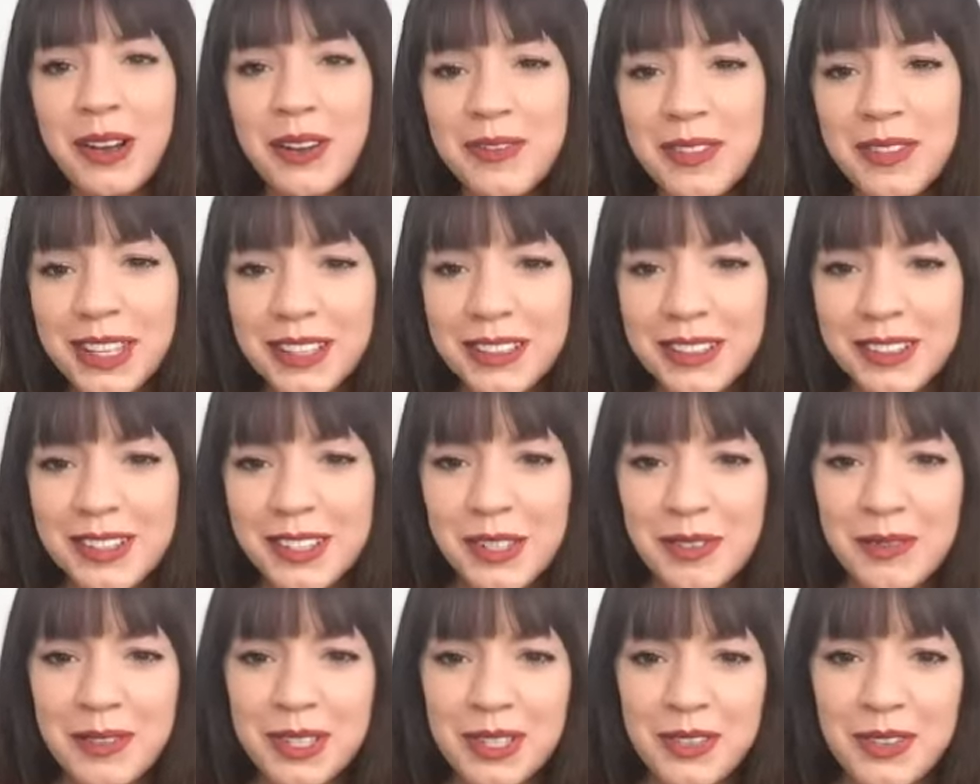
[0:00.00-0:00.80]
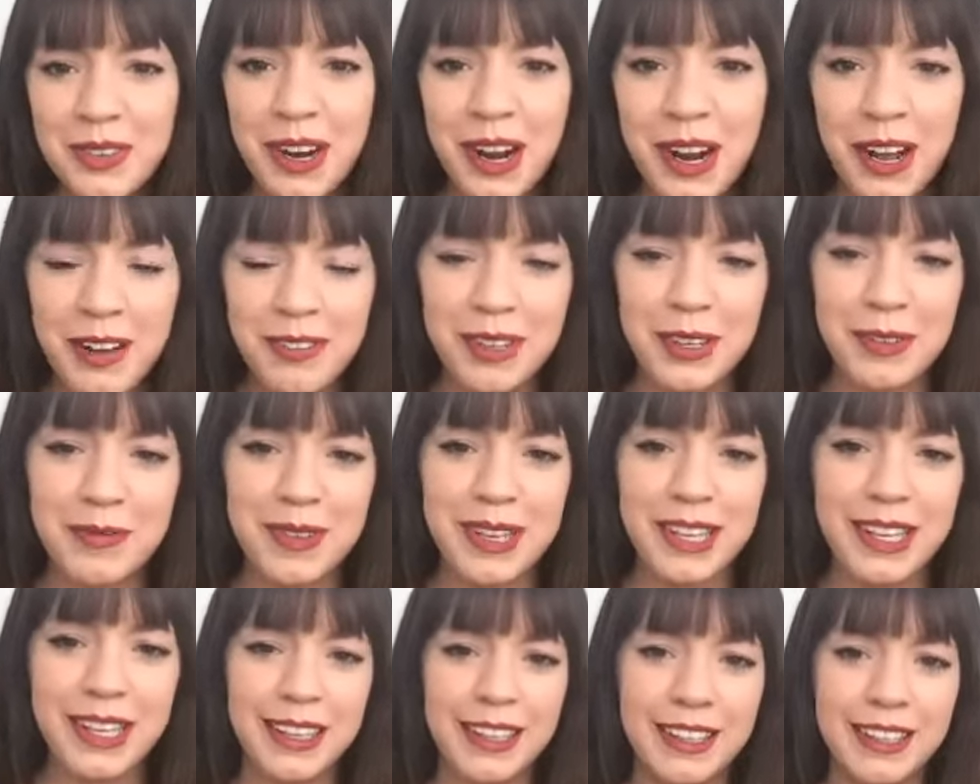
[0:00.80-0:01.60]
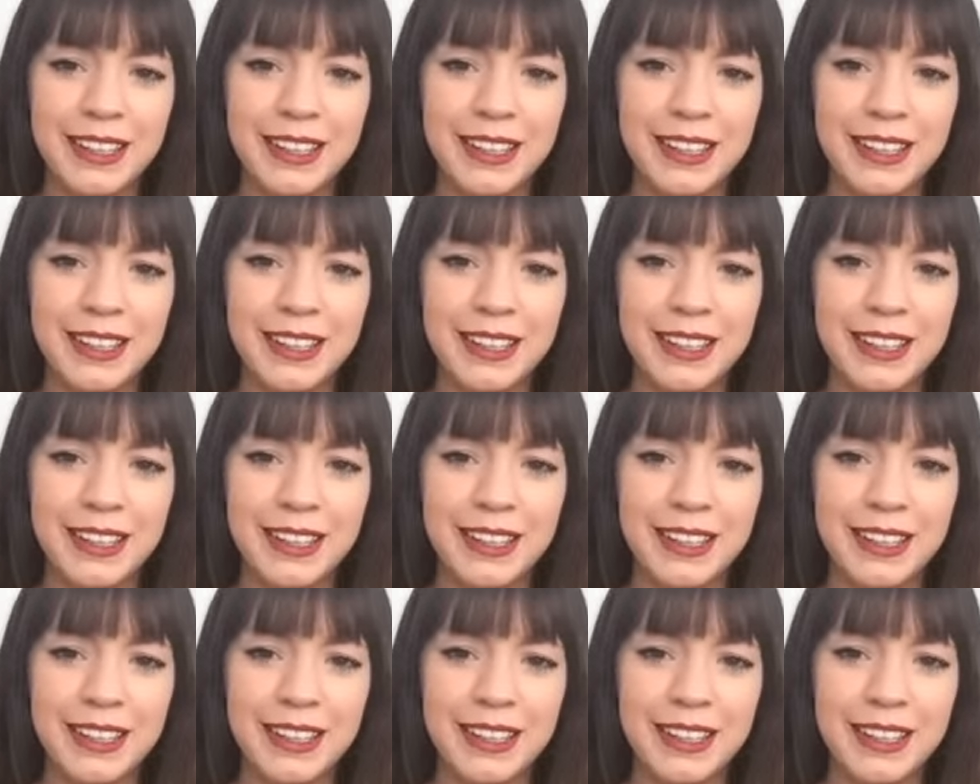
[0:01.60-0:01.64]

Thank you so much for having me.